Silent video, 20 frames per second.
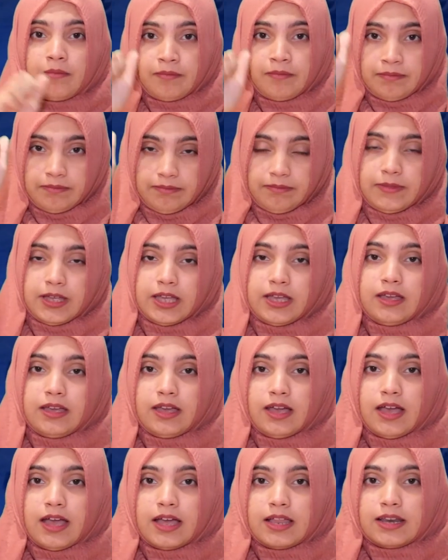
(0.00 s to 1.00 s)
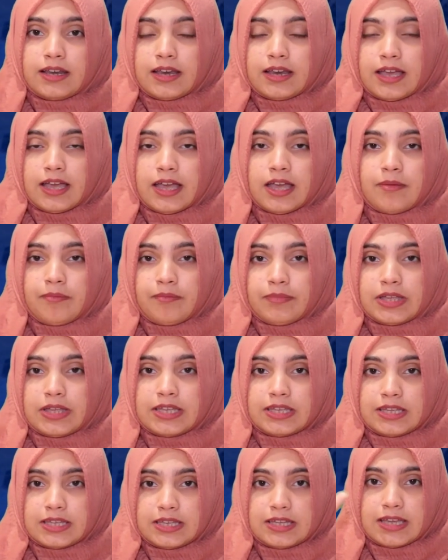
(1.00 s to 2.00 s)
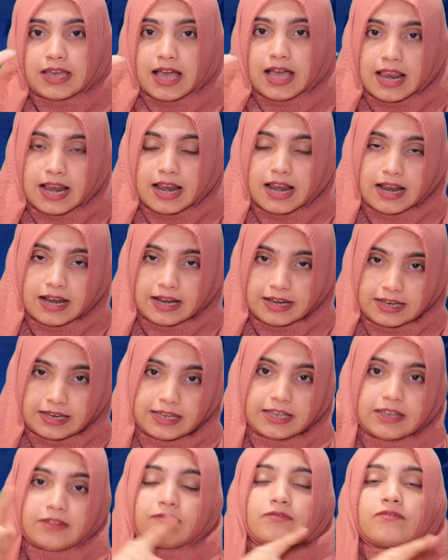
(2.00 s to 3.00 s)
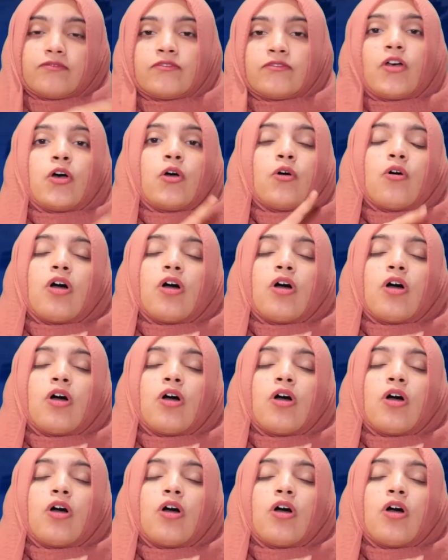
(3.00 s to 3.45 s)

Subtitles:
is selling the common Indian string cot